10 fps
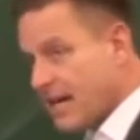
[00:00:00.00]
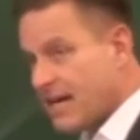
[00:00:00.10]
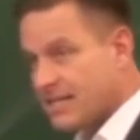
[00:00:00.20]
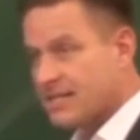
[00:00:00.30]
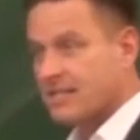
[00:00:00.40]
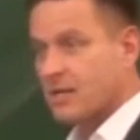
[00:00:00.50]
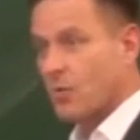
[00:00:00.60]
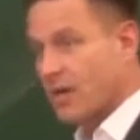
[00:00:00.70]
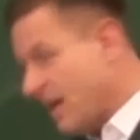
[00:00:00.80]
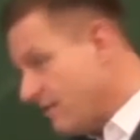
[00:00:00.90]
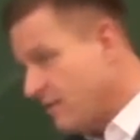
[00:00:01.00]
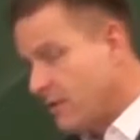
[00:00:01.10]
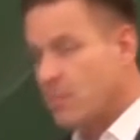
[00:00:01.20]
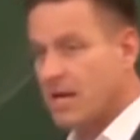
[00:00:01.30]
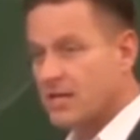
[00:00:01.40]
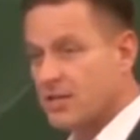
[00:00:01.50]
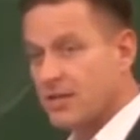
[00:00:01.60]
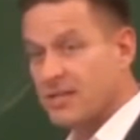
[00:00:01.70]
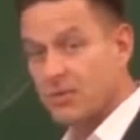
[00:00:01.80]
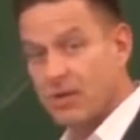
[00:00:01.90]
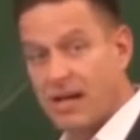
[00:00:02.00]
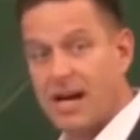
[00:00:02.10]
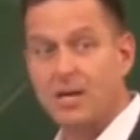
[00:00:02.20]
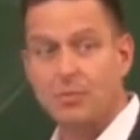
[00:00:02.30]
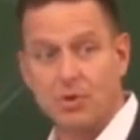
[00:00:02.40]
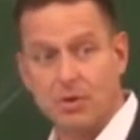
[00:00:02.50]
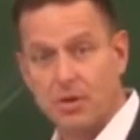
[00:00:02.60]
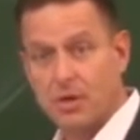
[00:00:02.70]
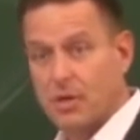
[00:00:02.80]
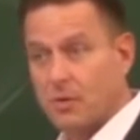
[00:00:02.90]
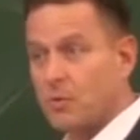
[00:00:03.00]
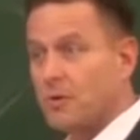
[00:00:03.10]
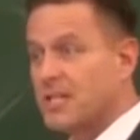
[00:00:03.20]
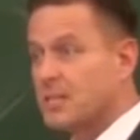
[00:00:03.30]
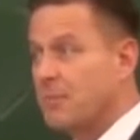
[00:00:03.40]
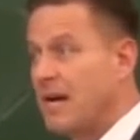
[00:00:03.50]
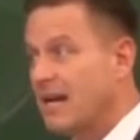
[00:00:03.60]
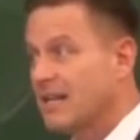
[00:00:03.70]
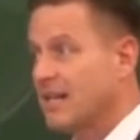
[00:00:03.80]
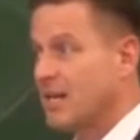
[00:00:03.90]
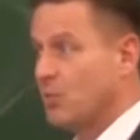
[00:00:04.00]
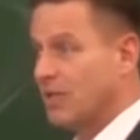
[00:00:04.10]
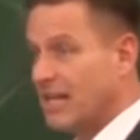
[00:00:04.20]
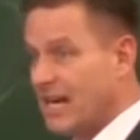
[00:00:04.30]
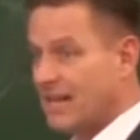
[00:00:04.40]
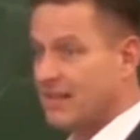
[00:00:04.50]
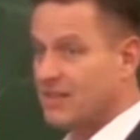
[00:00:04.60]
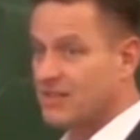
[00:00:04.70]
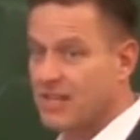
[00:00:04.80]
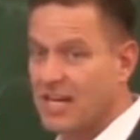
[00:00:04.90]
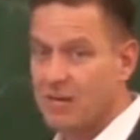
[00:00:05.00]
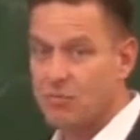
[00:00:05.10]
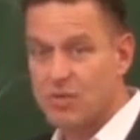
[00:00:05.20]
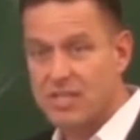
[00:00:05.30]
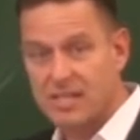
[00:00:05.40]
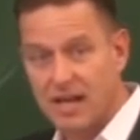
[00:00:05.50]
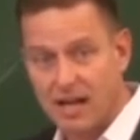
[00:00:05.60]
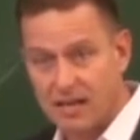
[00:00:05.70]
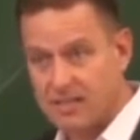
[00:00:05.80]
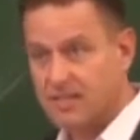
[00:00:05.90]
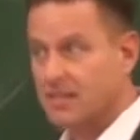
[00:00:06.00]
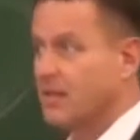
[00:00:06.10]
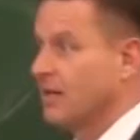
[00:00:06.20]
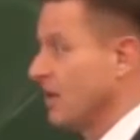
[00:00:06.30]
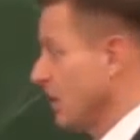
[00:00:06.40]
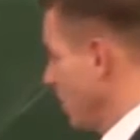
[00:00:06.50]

the test, whatever we measure, is reliable, we would expect that we get the same results